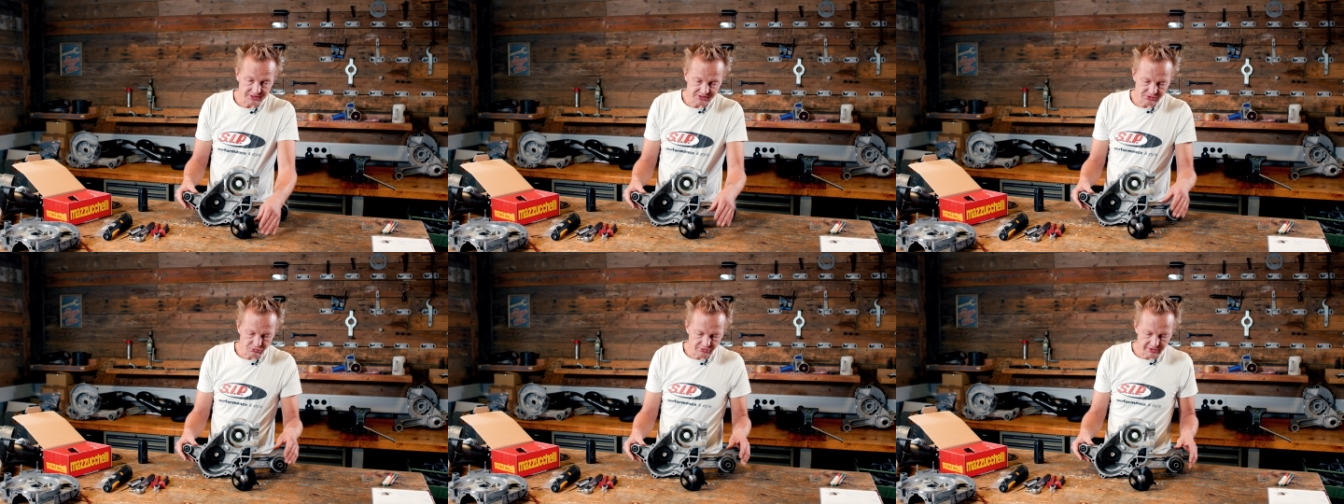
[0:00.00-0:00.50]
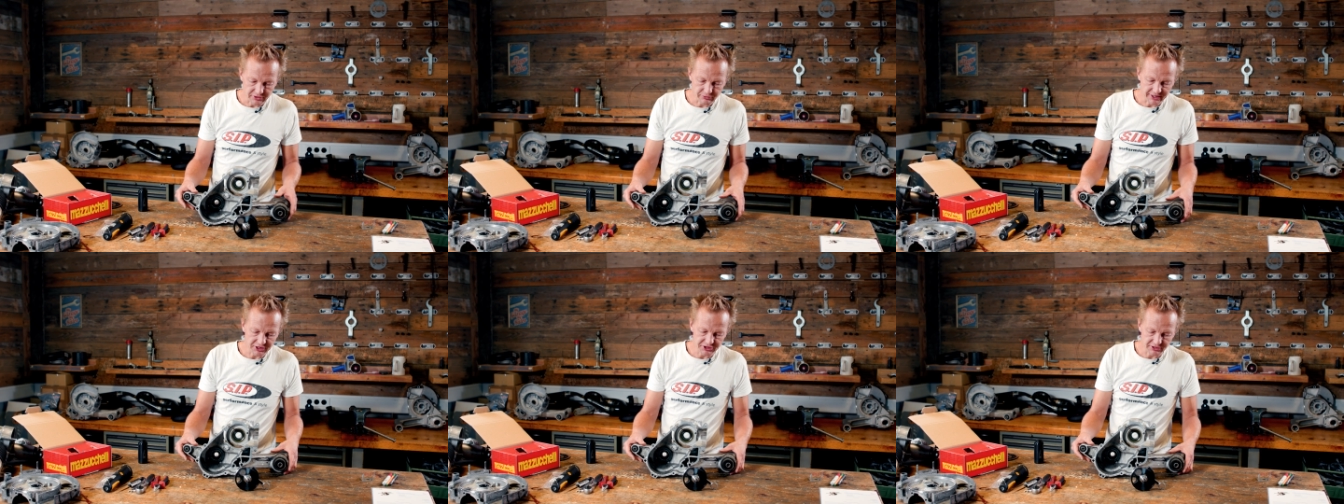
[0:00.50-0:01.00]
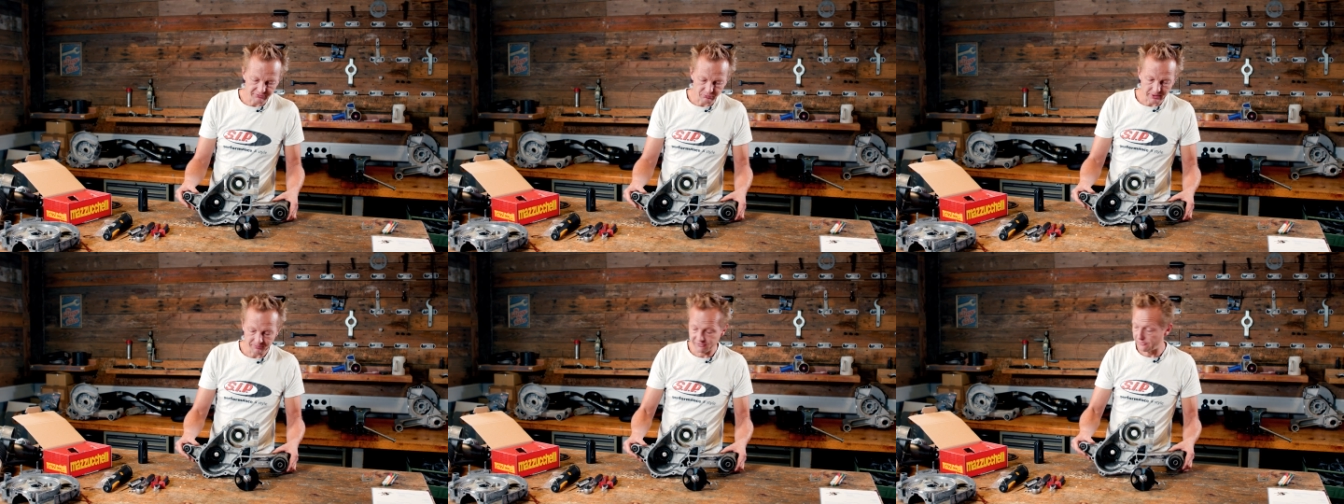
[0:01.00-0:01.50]
Let's do the
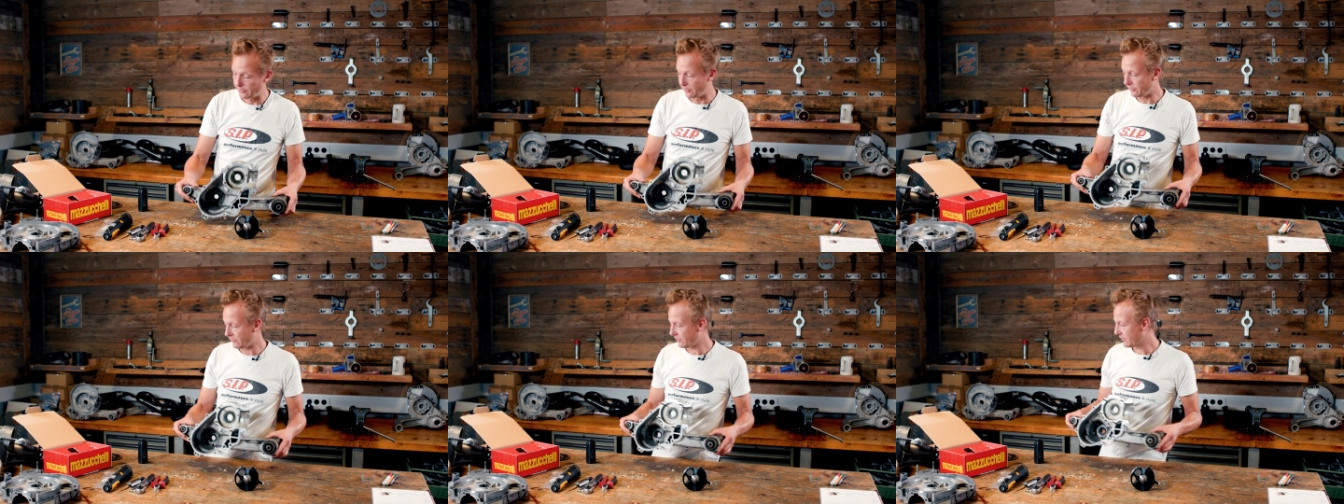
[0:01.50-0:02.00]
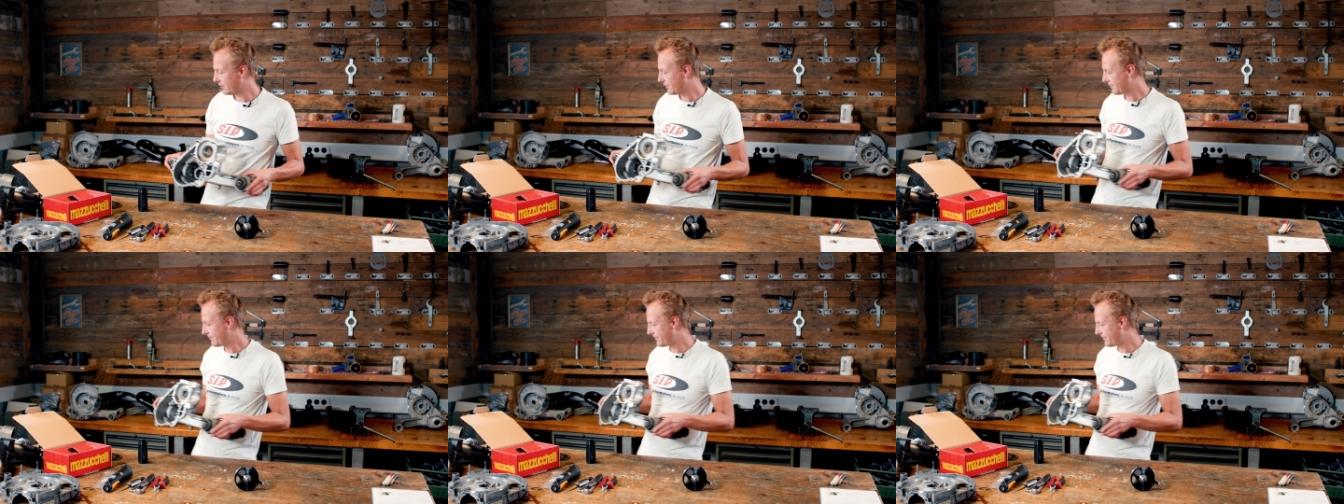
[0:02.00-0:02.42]
crankshaft web first.